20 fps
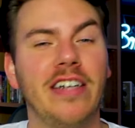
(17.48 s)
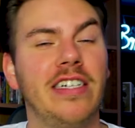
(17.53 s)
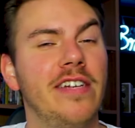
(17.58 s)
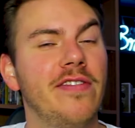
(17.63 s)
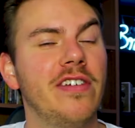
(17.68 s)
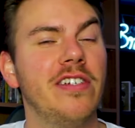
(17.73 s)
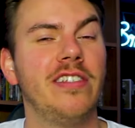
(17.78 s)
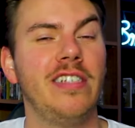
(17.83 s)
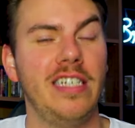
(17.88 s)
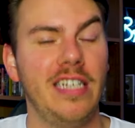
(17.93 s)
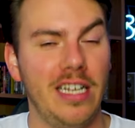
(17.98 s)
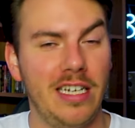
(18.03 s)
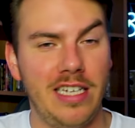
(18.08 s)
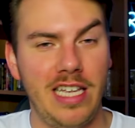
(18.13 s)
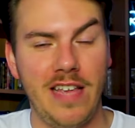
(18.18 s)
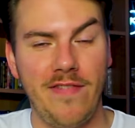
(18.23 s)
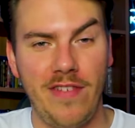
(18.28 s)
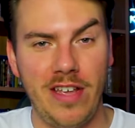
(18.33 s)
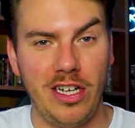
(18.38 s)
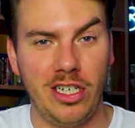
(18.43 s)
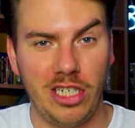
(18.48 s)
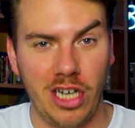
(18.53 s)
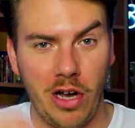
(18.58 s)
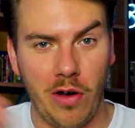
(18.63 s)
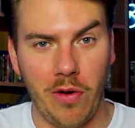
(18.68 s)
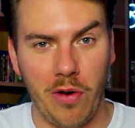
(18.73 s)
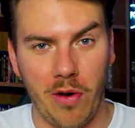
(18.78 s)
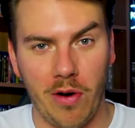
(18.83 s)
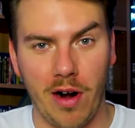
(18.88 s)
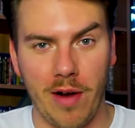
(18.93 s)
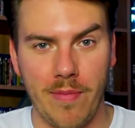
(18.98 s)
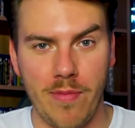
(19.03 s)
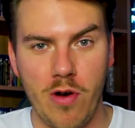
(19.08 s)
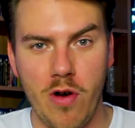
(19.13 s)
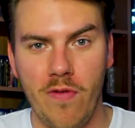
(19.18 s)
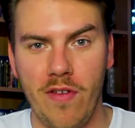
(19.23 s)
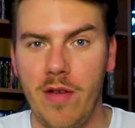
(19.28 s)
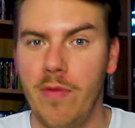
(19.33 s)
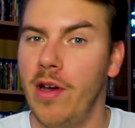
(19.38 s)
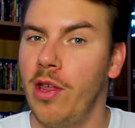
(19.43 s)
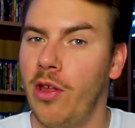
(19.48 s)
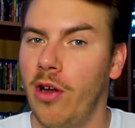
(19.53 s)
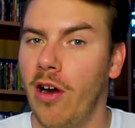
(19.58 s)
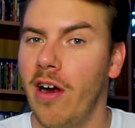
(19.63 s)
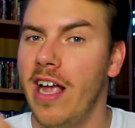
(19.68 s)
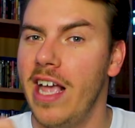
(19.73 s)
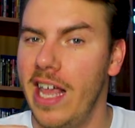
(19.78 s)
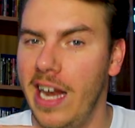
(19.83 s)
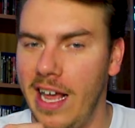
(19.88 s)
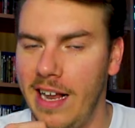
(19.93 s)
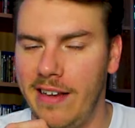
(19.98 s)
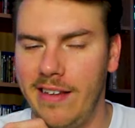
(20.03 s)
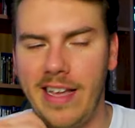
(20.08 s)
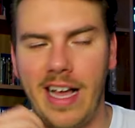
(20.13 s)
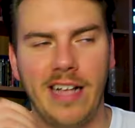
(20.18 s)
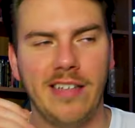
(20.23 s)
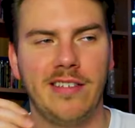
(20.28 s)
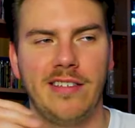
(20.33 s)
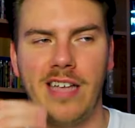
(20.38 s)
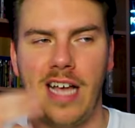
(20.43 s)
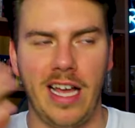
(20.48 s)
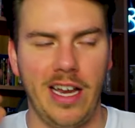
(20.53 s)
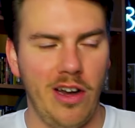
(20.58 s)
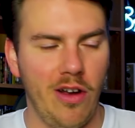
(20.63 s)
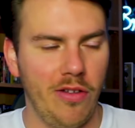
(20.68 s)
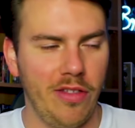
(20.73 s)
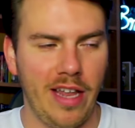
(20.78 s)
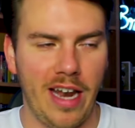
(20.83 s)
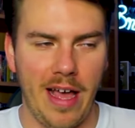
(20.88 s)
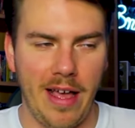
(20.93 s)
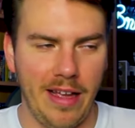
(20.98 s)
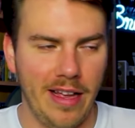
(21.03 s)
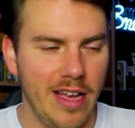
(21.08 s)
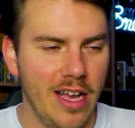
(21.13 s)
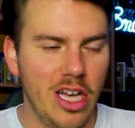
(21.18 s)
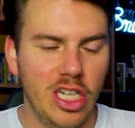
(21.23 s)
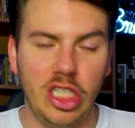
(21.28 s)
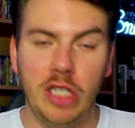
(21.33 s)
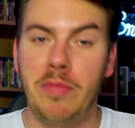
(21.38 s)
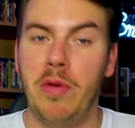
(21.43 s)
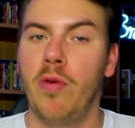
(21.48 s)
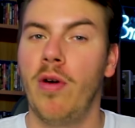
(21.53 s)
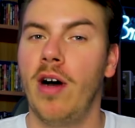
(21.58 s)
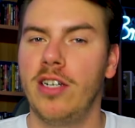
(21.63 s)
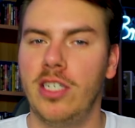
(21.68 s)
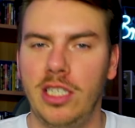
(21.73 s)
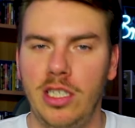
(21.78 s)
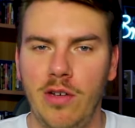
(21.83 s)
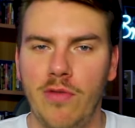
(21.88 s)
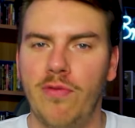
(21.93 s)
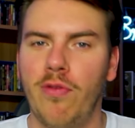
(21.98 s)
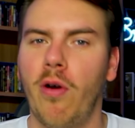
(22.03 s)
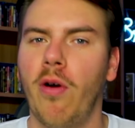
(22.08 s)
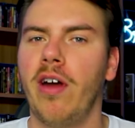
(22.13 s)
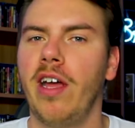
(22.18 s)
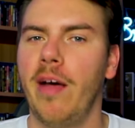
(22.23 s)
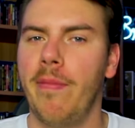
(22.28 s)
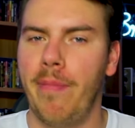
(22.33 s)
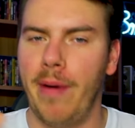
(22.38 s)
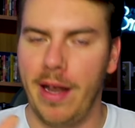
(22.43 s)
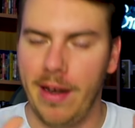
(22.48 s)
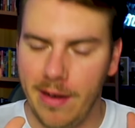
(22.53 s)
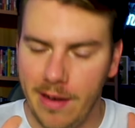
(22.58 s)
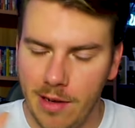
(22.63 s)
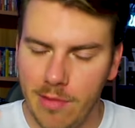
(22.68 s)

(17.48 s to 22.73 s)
actually never seen a TV show or a movie with her in it. Yes, I know that I should be watching Euphoria, but